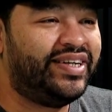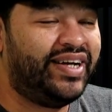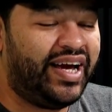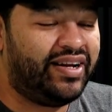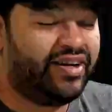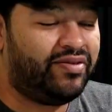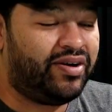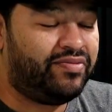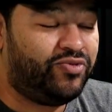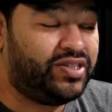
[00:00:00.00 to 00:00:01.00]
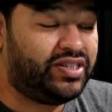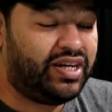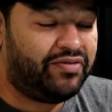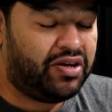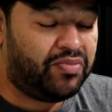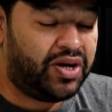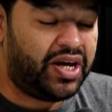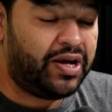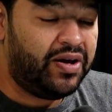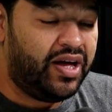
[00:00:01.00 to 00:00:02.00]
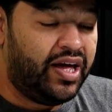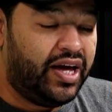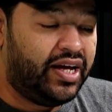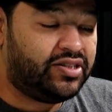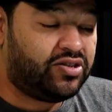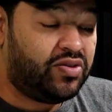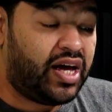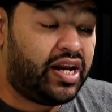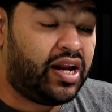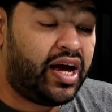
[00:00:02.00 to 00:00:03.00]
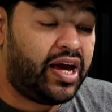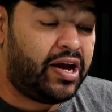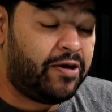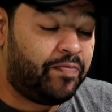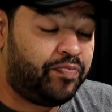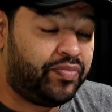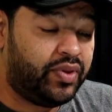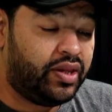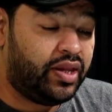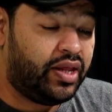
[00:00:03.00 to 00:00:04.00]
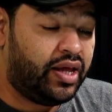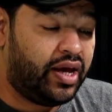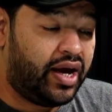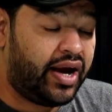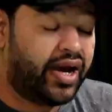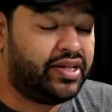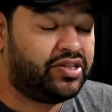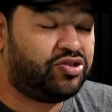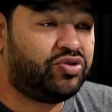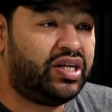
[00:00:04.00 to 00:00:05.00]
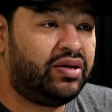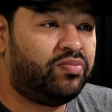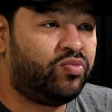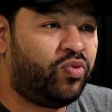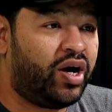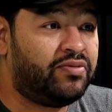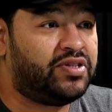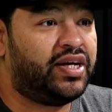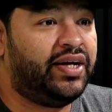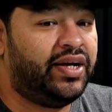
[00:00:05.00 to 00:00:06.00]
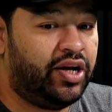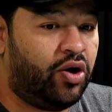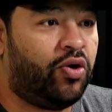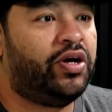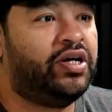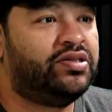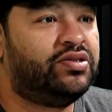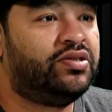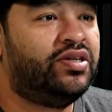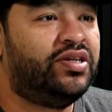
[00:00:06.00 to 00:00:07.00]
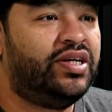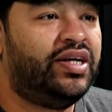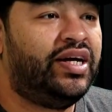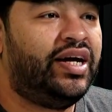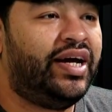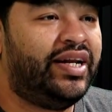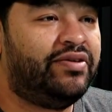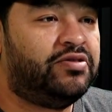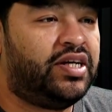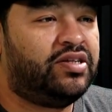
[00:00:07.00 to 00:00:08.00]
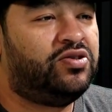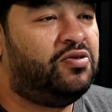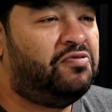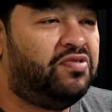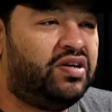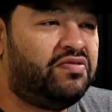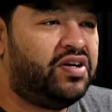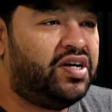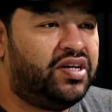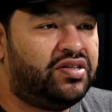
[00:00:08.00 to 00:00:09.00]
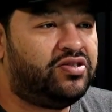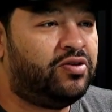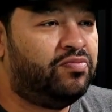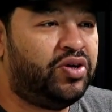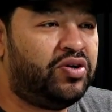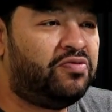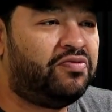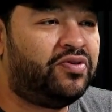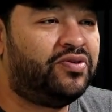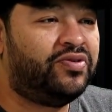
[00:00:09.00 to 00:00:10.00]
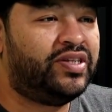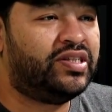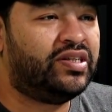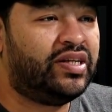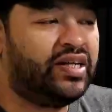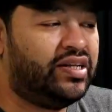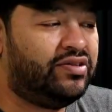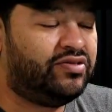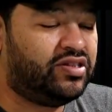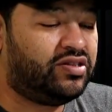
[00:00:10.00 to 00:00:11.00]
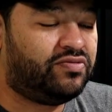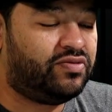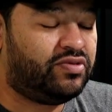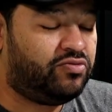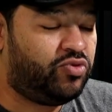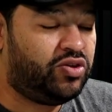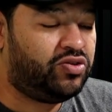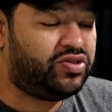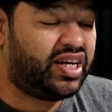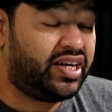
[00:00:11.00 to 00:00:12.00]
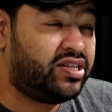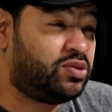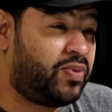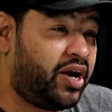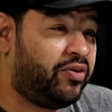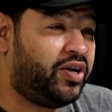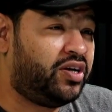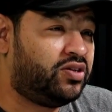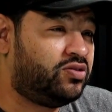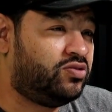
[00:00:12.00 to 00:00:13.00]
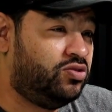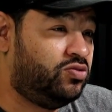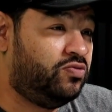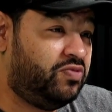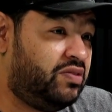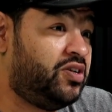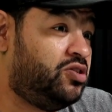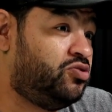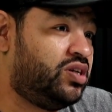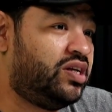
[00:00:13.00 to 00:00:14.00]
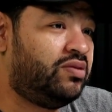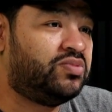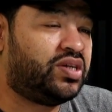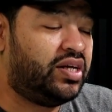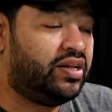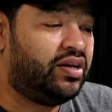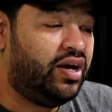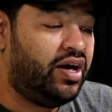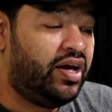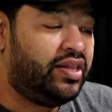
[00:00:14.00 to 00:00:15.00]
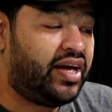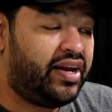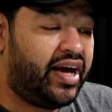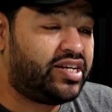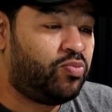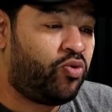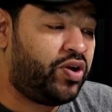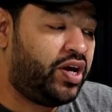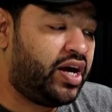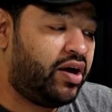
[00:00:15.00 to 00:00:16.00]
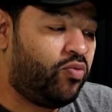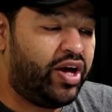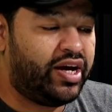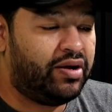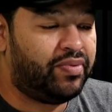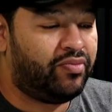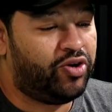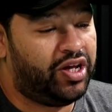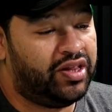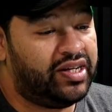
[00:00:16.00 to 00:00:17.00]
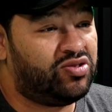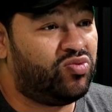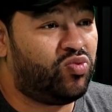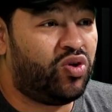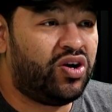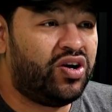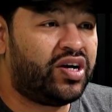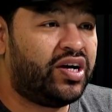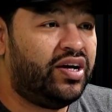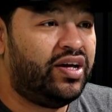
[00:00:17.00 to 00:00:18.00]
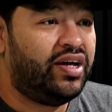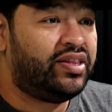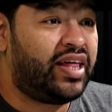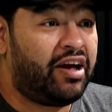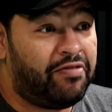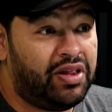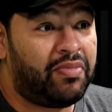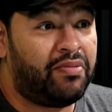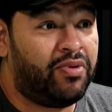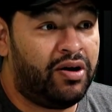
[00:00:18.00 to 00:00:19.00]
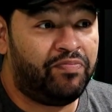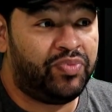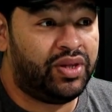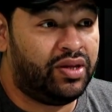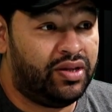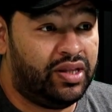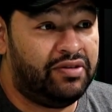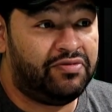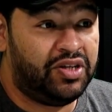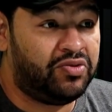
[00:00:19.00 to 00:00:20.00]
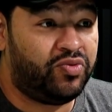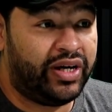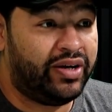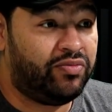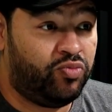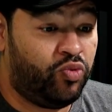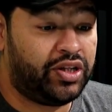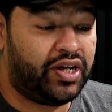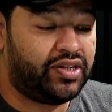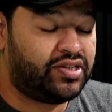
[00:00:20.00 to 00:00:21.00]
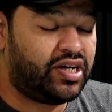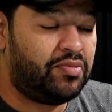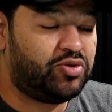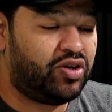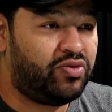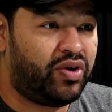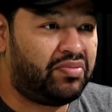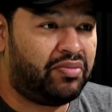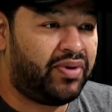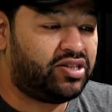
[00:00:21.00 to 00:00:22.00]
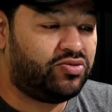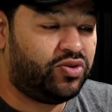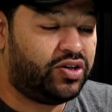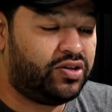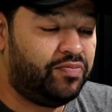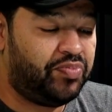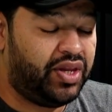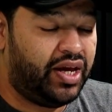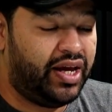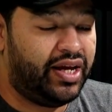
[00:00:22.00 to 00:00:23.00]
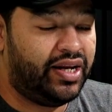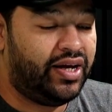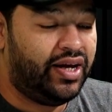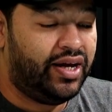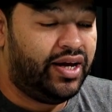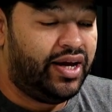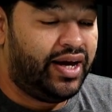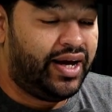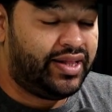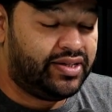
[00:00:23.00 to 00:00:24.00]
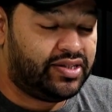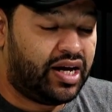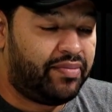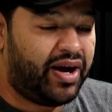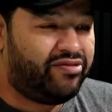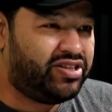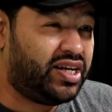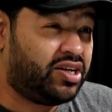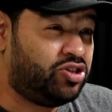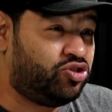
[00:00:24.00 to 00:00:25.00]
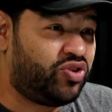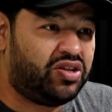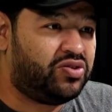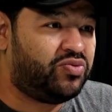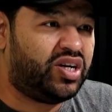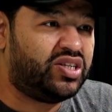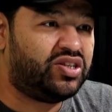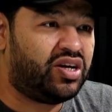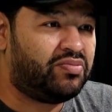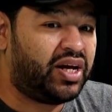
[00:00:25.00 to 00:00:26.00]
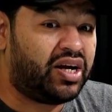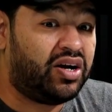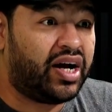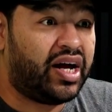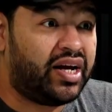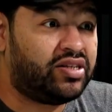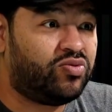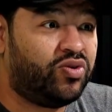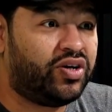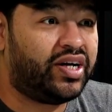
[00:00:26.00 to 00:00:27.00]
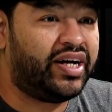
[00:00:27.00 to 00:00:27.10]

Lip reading: And I wasn't saving any money. And so that night, I had this dream where I was, like, an artist. And it was, like, so vivid and so beautiful. And it was just one of those, like, inspiring, vivid dreams. And that next morning, I wake up, I'm running late to work. Thankfully, my mom lived near where I worked at that time, so I would ride my bike to work. And at this time, I have this like adrenaline rush, and I'm like, oh, I gotta get to work.